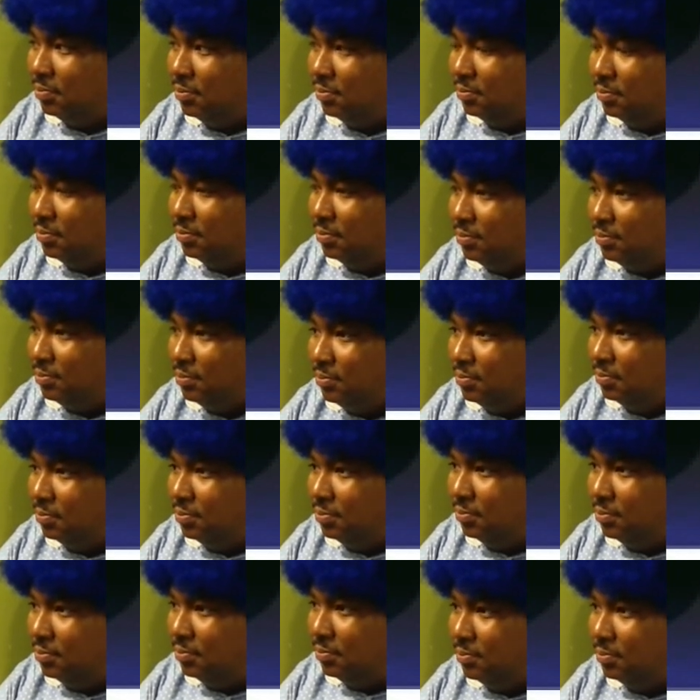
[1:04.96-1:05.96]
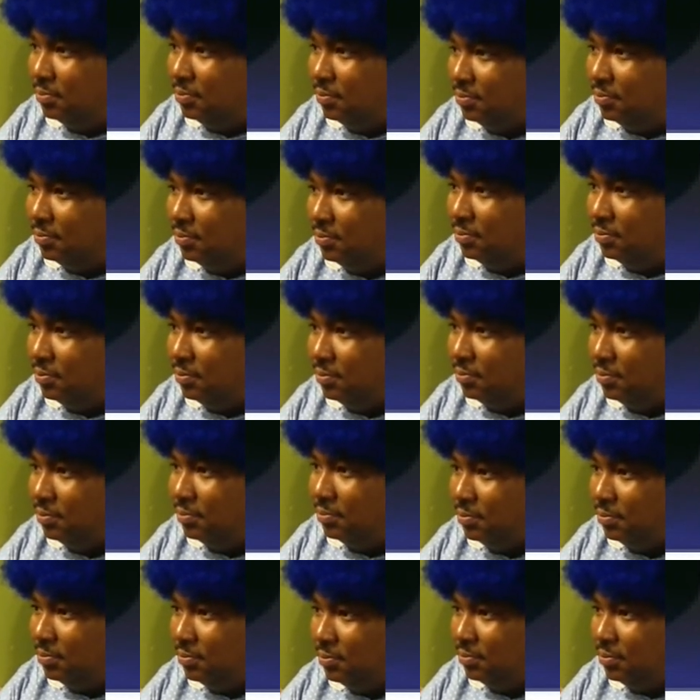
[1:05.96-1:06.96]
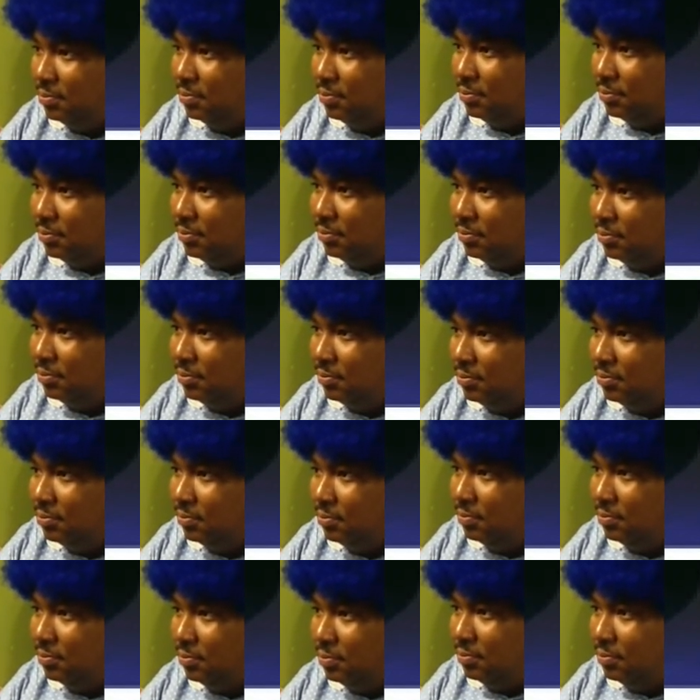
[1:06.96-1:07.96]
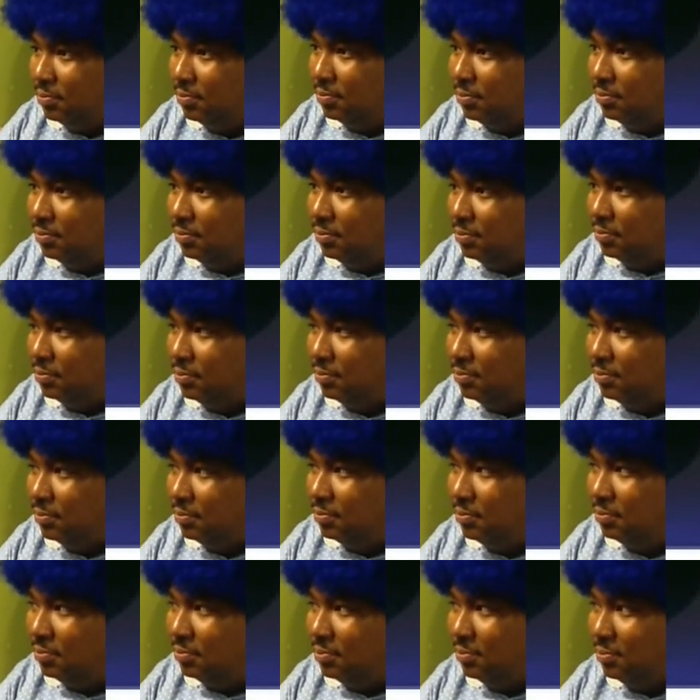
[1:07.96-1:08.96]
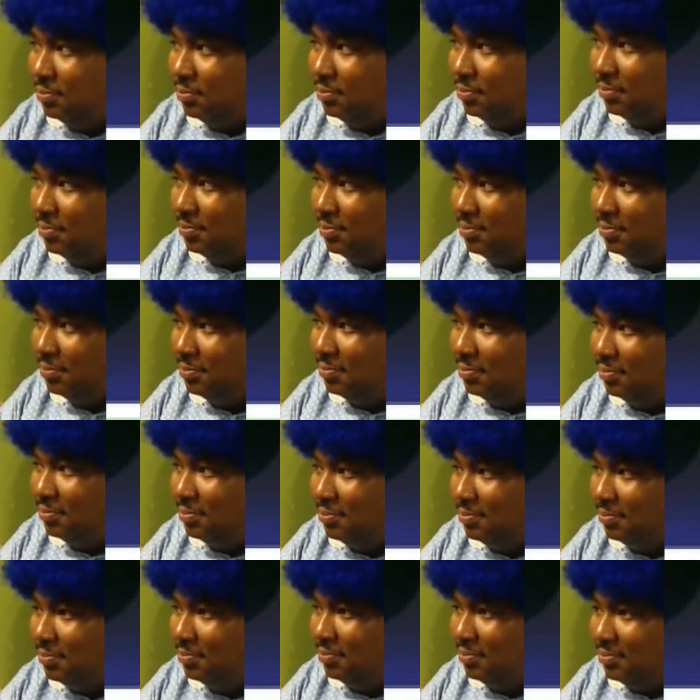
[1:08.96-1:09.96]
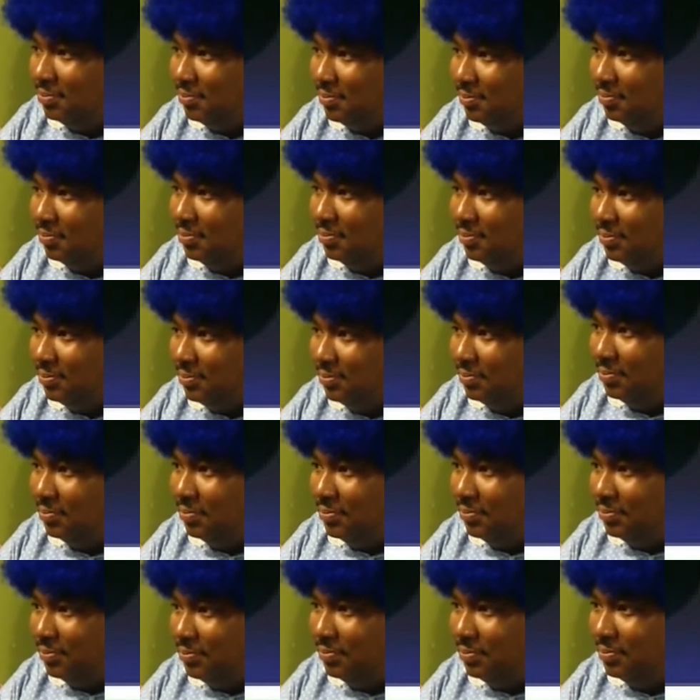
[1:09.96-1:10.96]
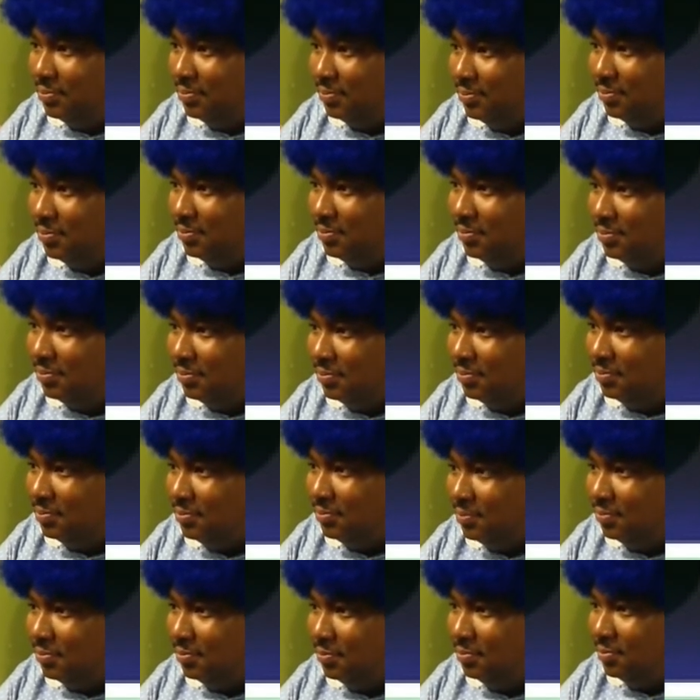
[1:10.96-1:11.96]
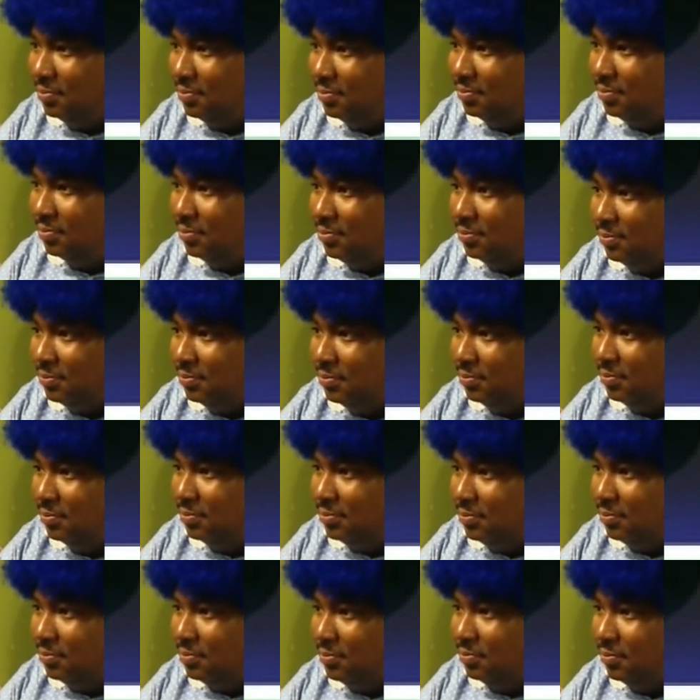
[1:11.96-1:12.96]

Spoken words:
The person shown says nothing.